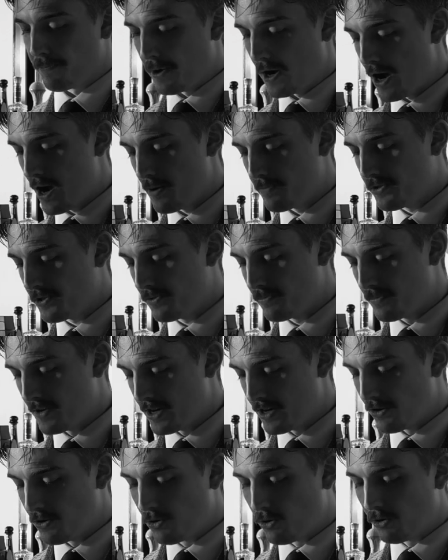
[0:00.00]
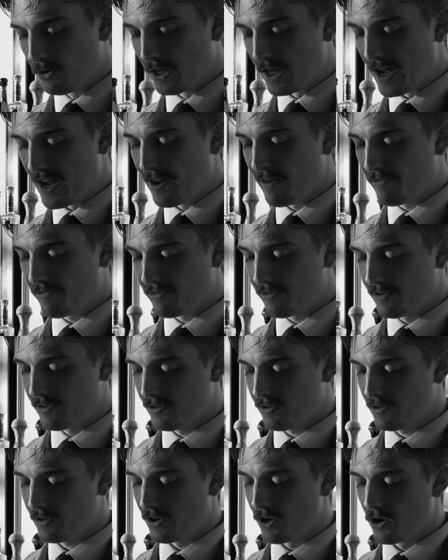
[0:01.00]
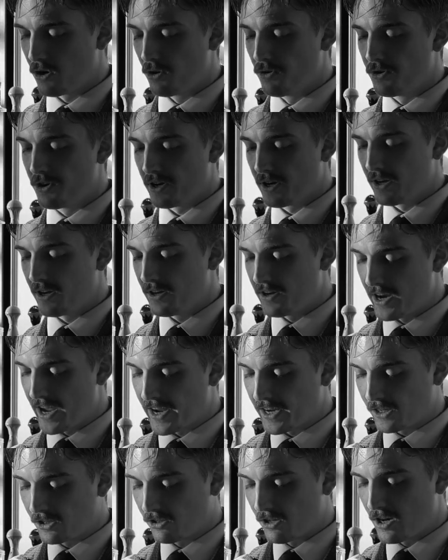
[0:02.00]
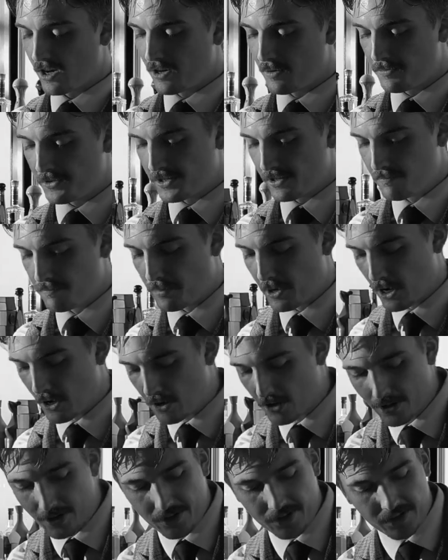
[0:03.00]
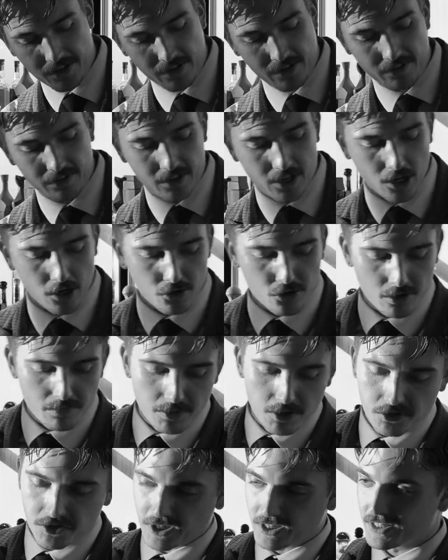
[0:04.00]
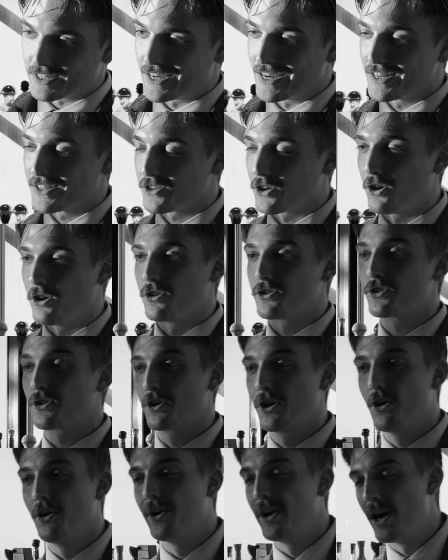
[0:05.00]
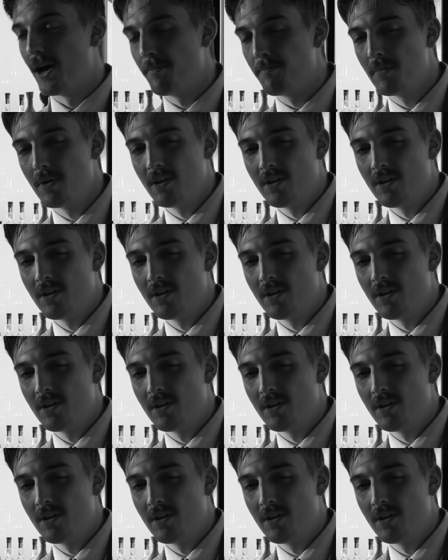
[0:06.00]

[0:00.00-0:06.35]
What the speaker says: pops my whole life owned nightclubs and bars and country music dance halls growing up,